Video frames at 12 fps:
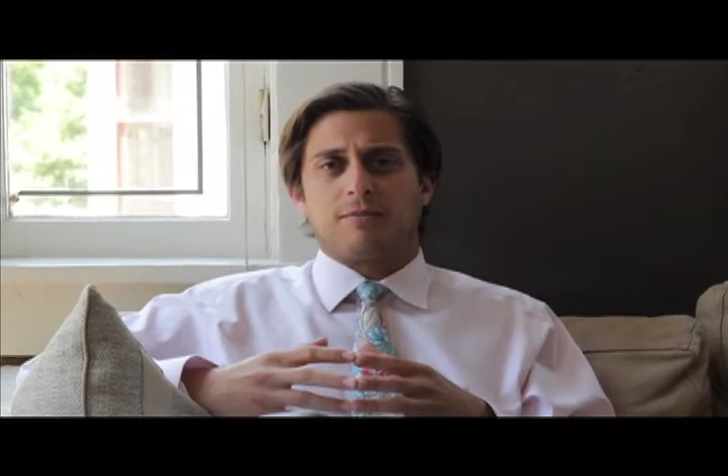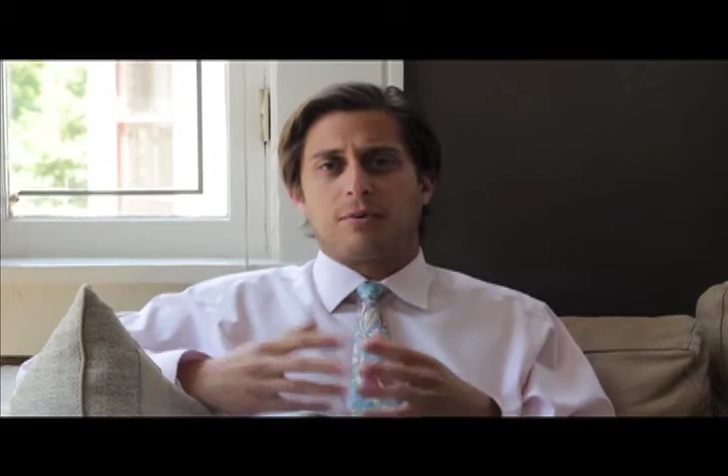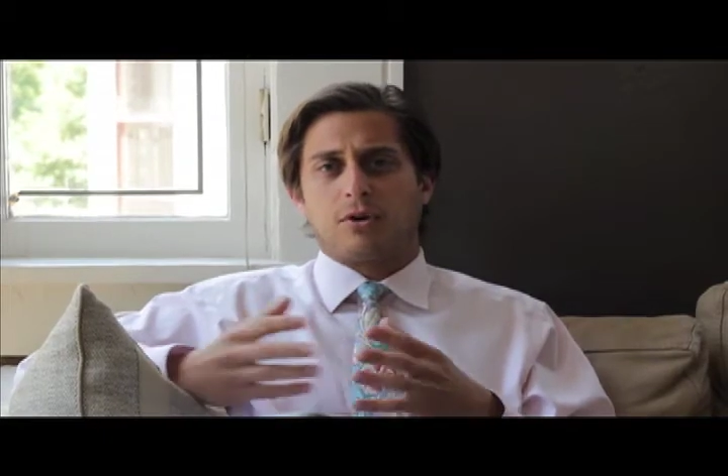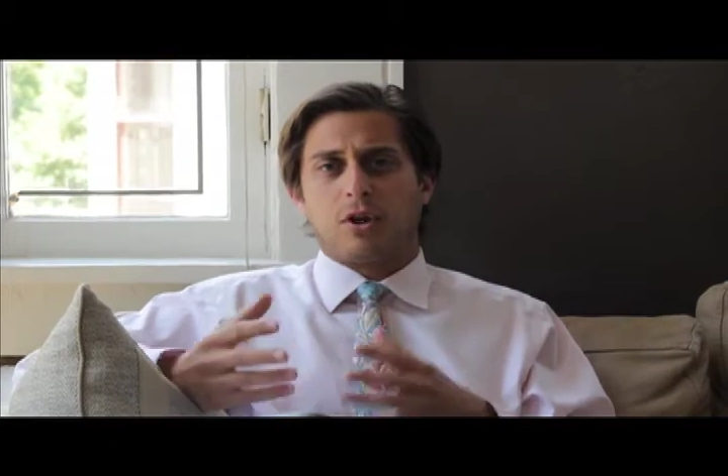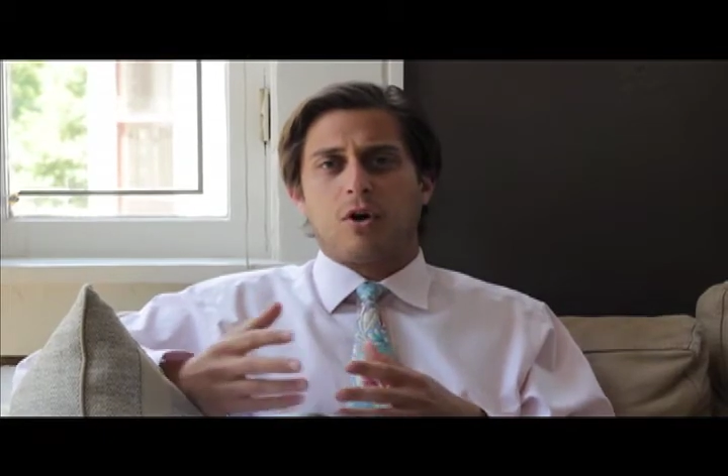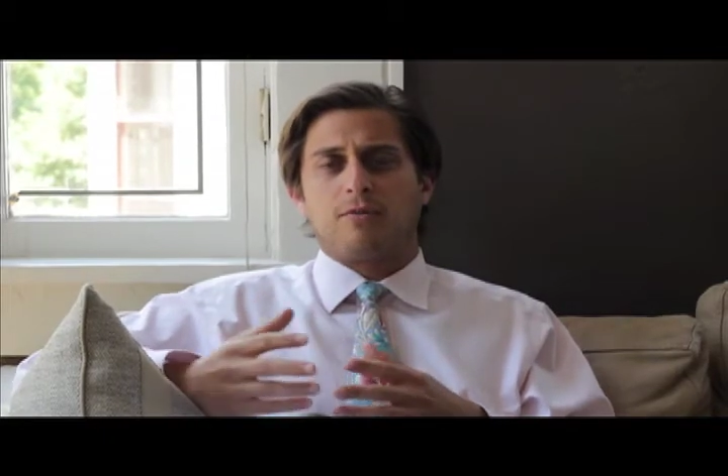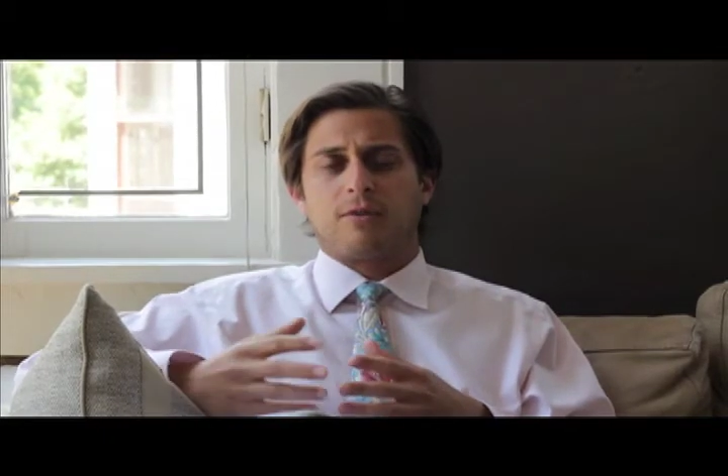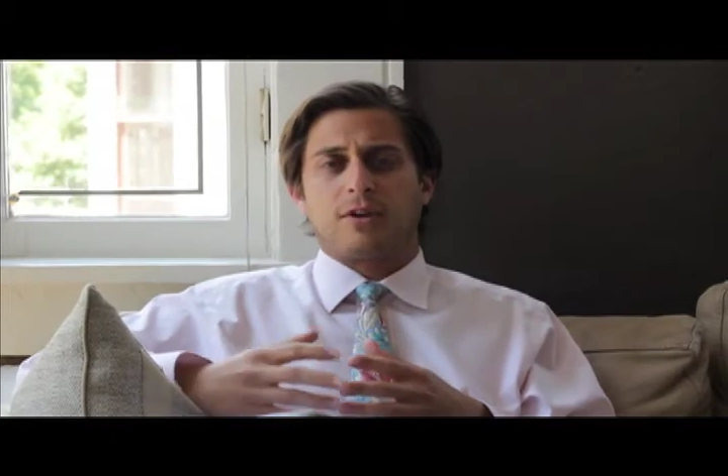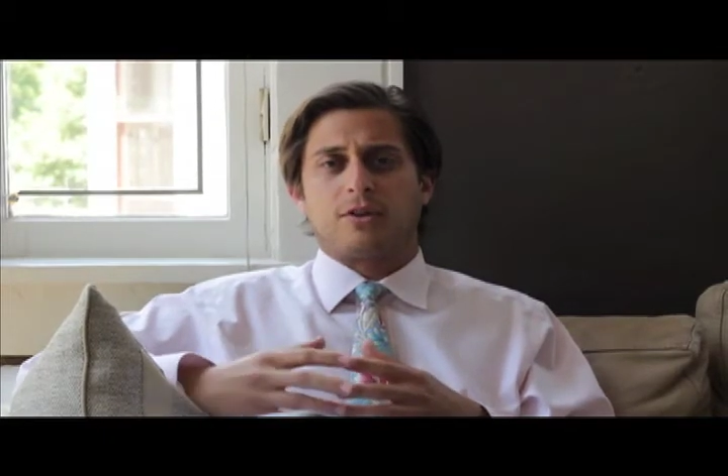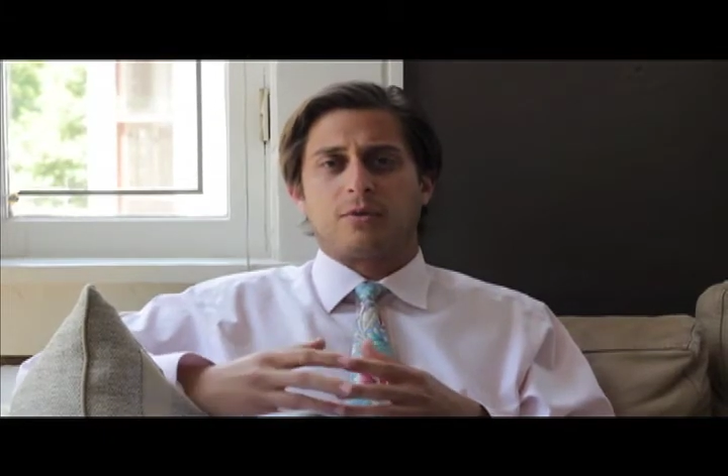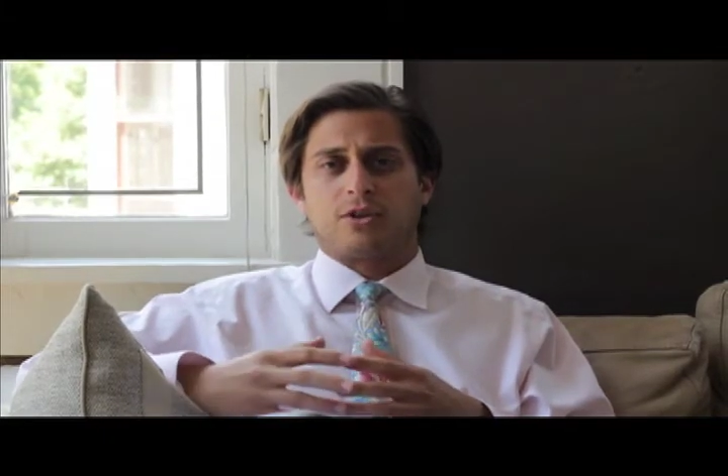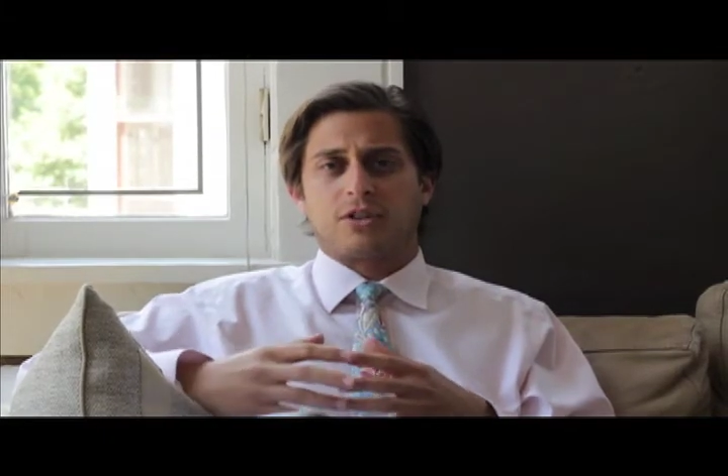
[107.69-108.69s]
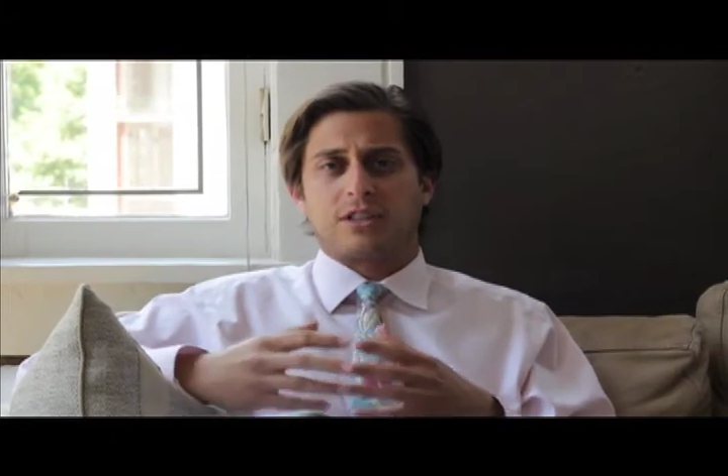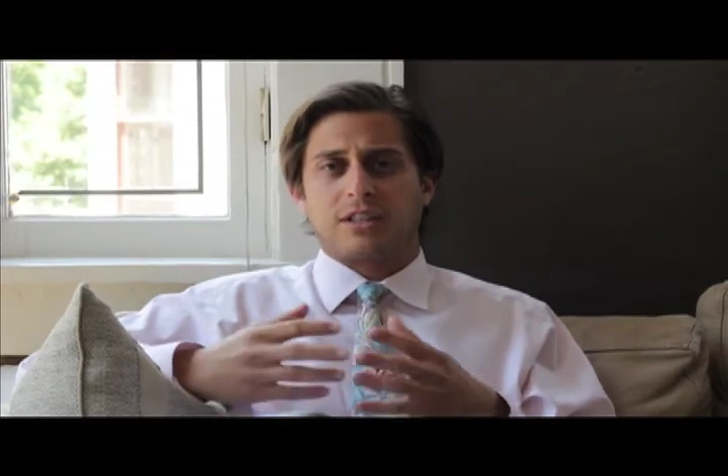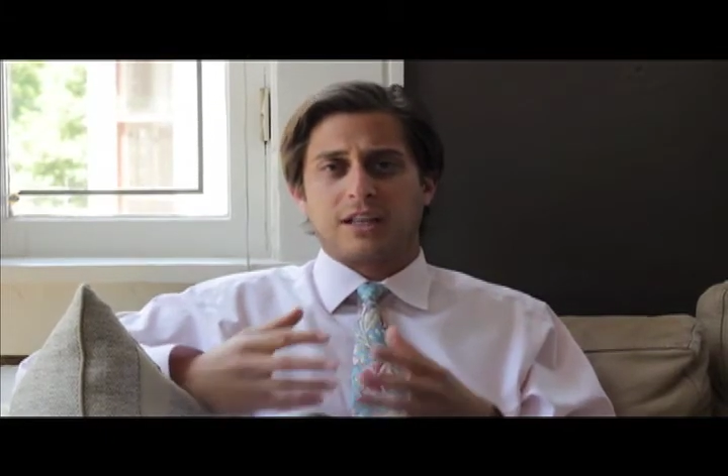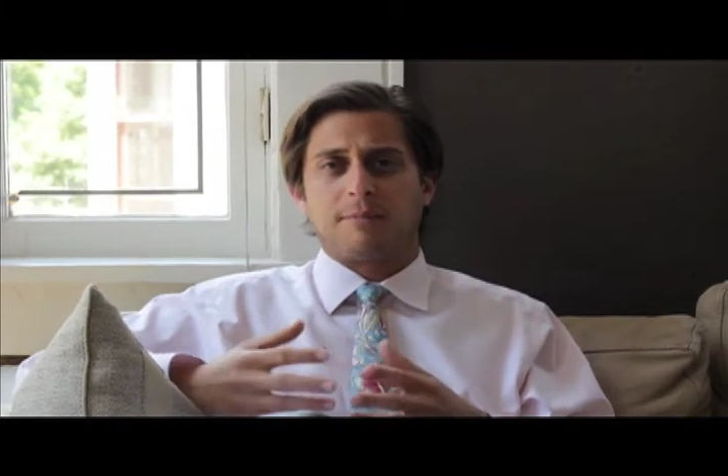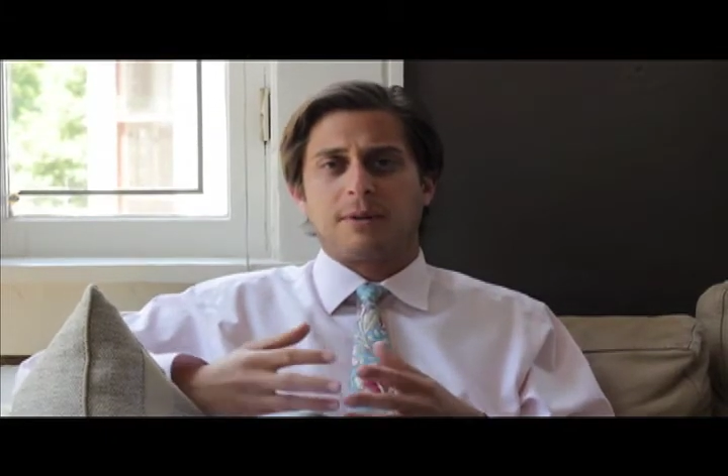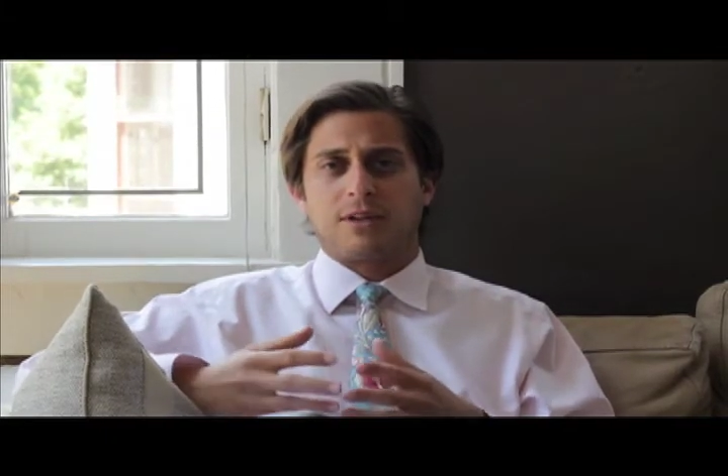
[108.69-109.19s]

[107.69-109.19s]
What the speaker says: pulled over and you were just sleeping